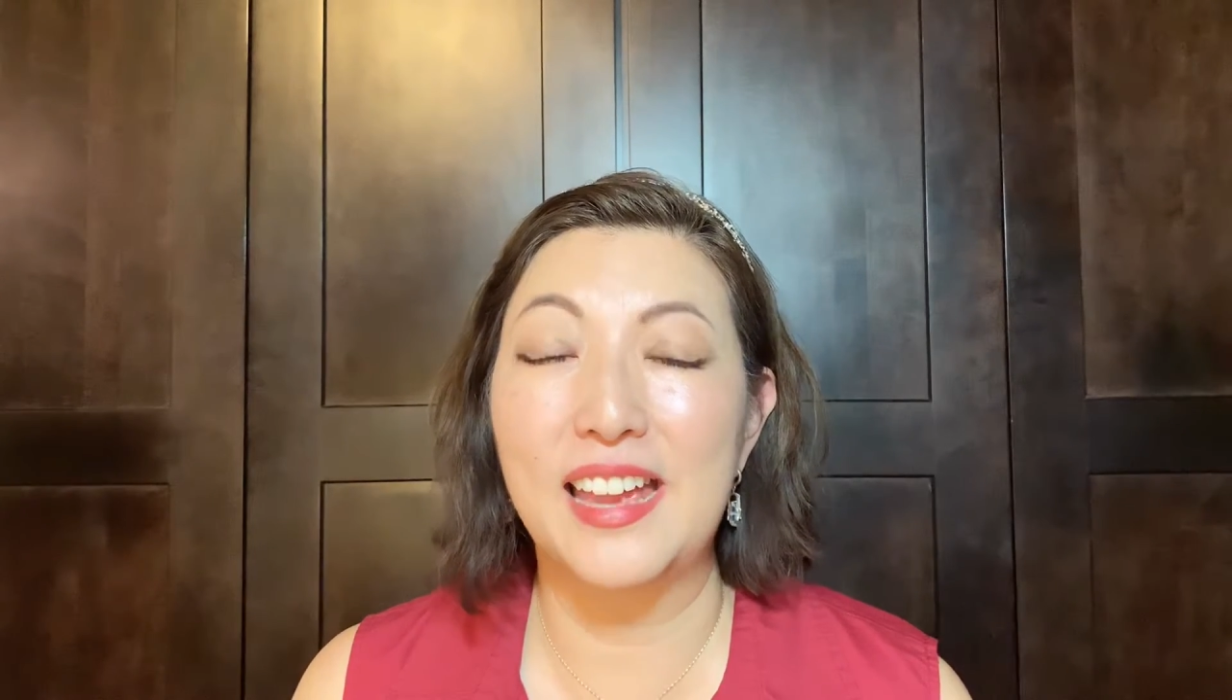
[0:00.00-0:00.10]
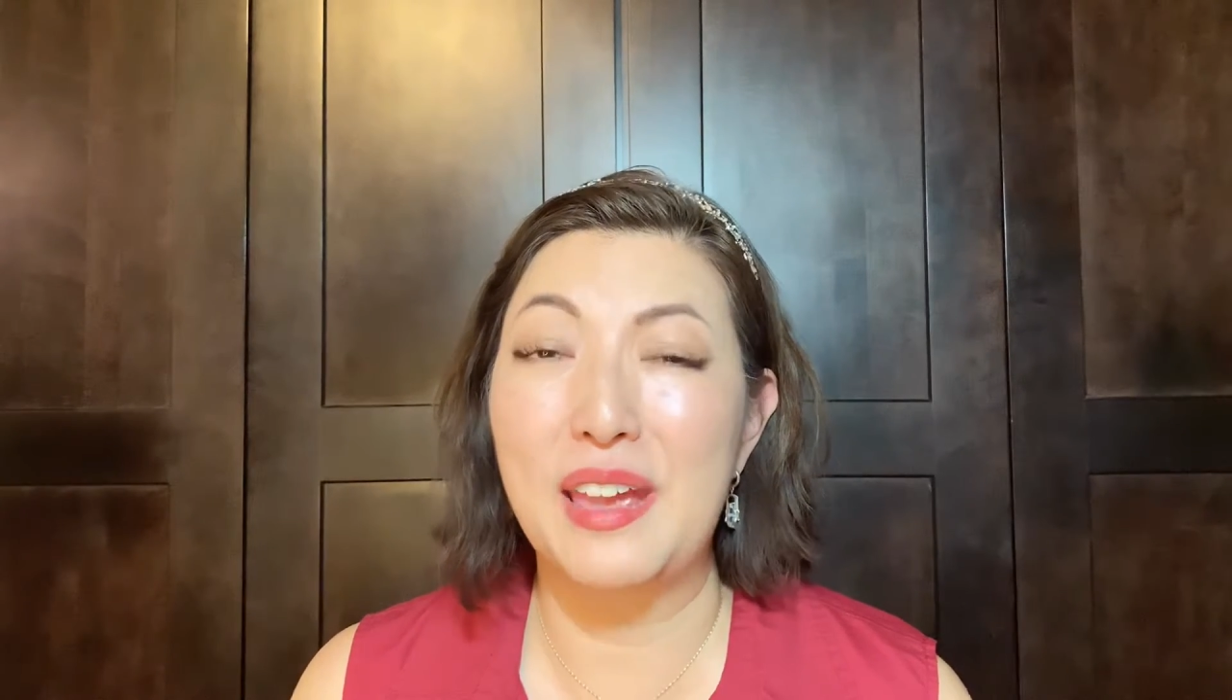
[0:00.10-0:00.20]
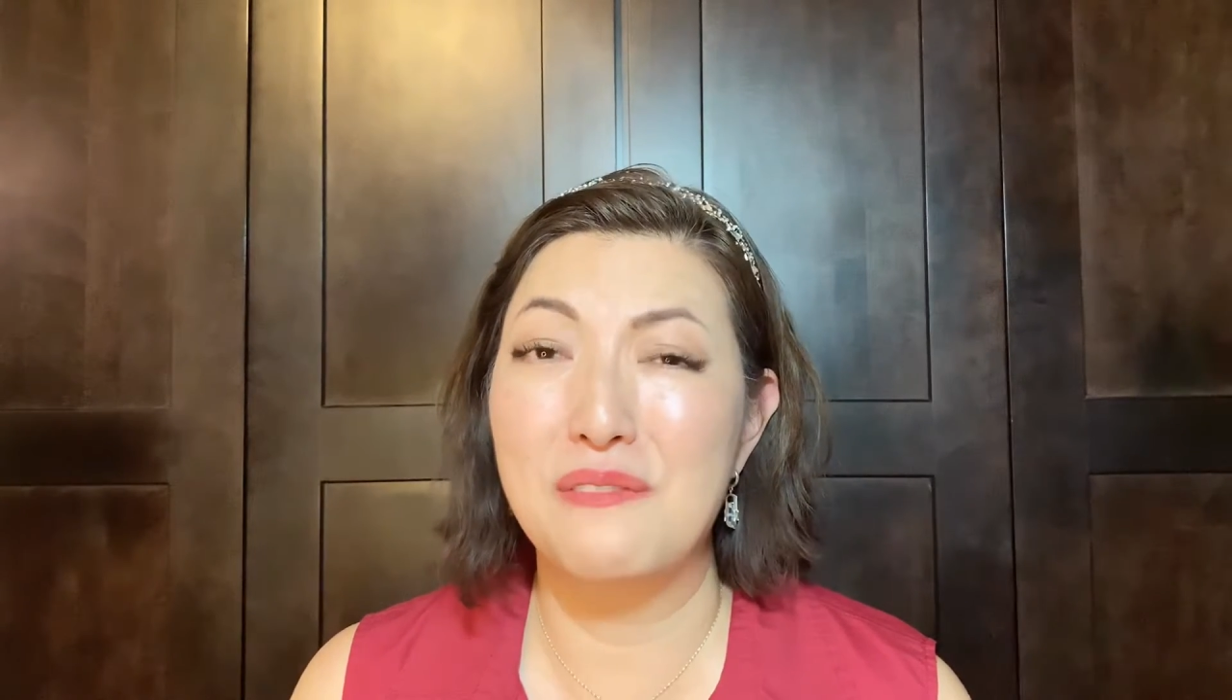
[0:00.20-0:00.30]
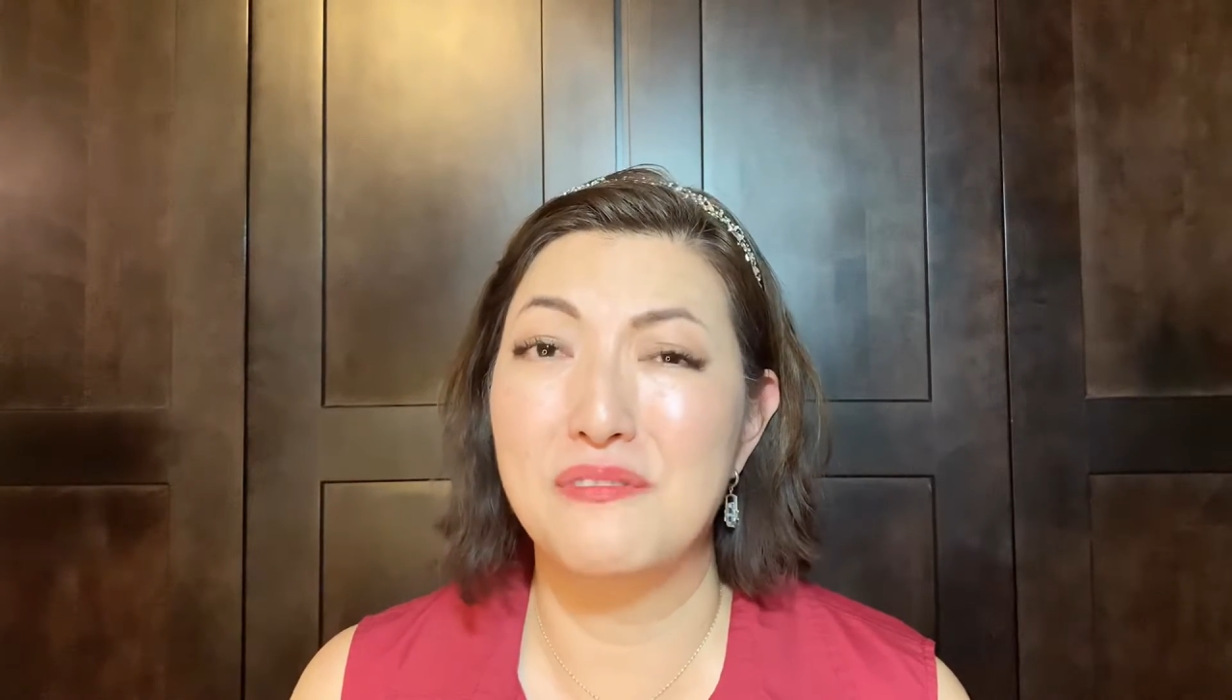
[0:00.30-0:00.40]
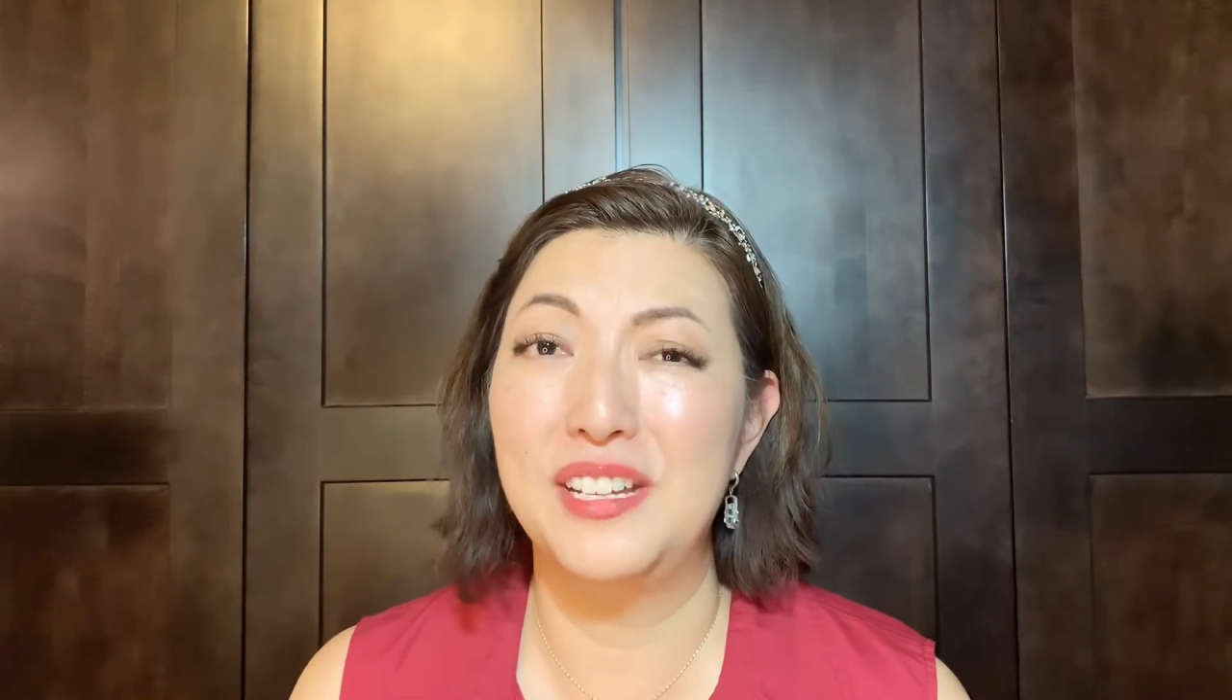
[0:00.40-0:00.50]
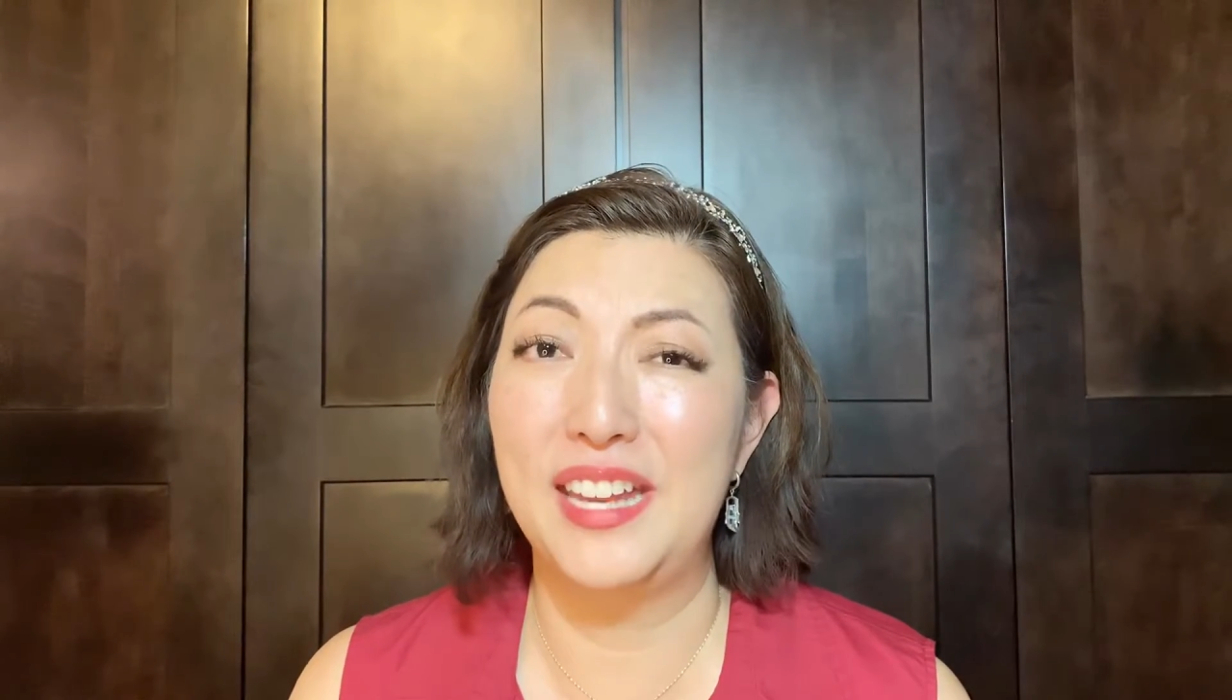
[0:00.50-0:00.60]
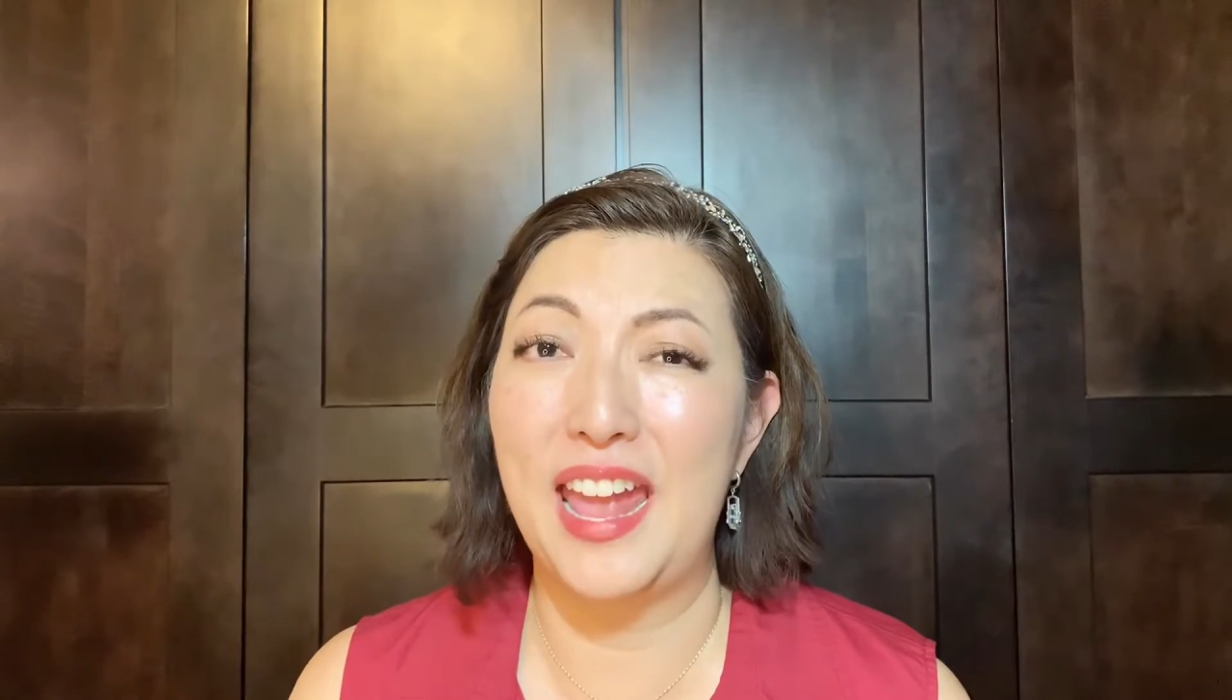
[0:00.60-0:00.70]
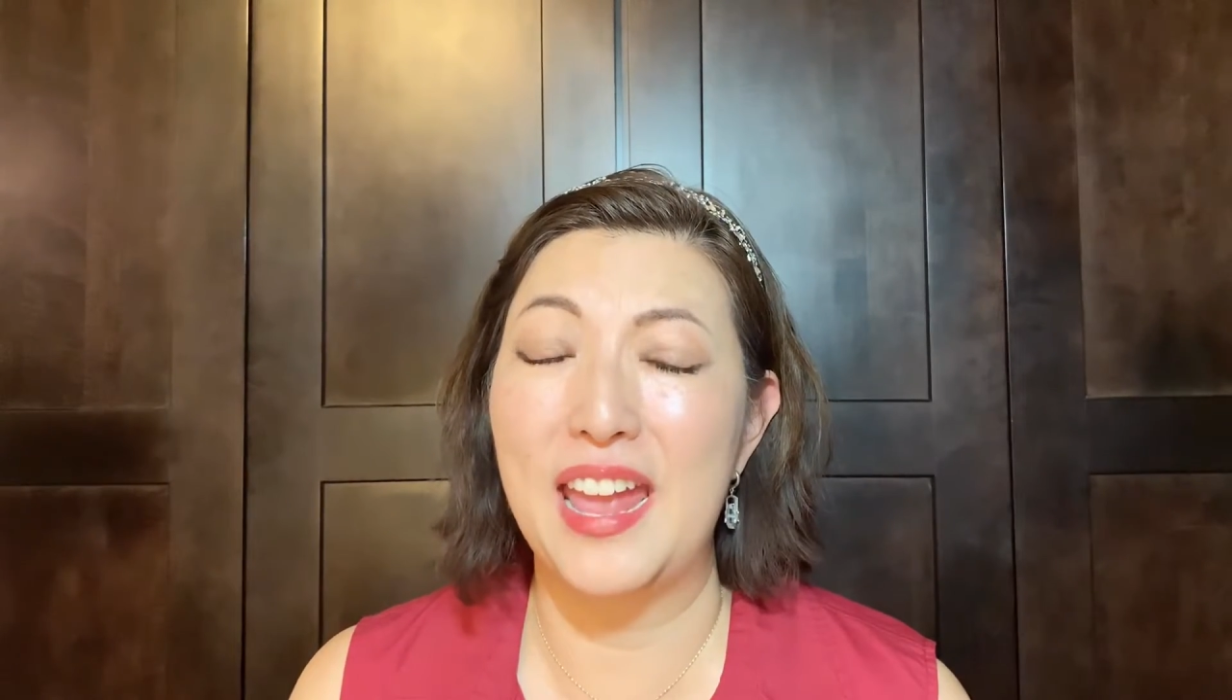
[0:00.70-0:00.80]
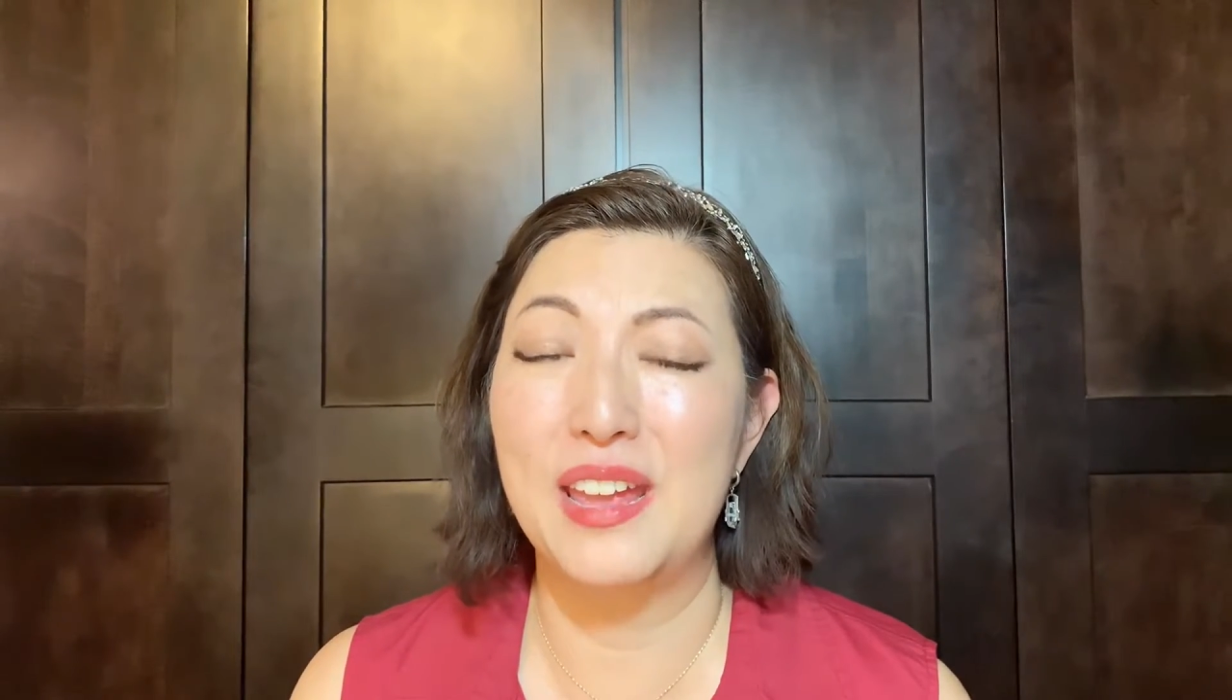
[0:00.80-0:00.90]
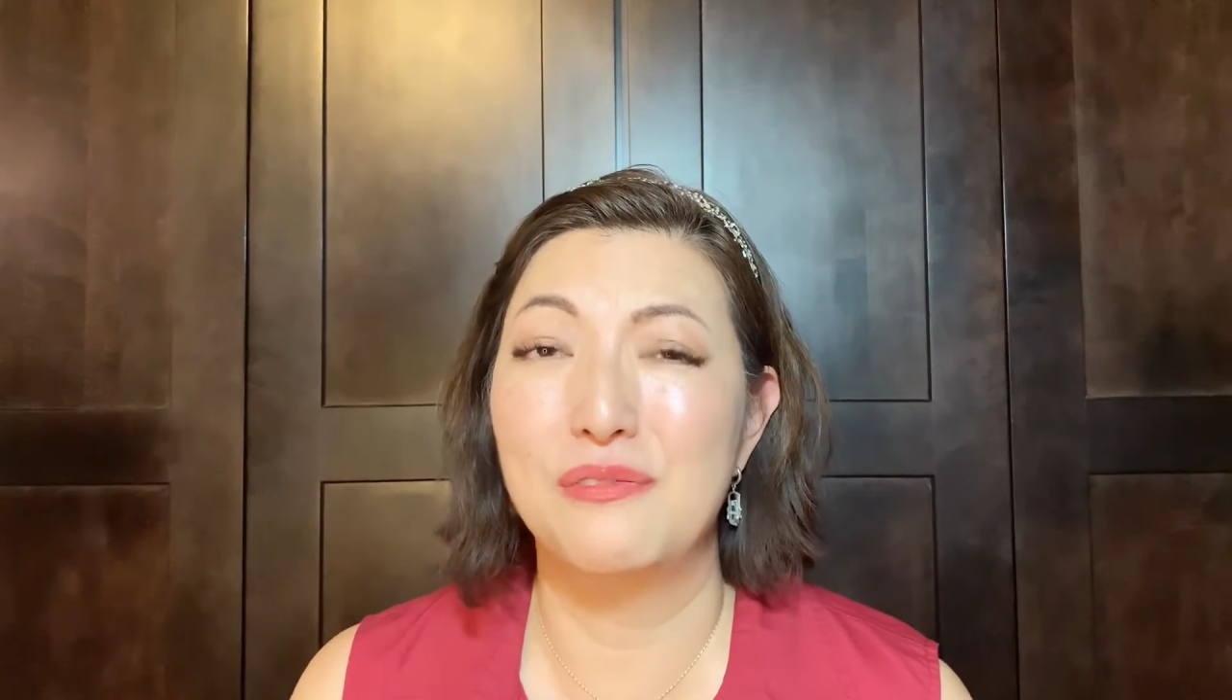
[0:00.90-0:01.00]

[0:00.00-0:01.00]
every day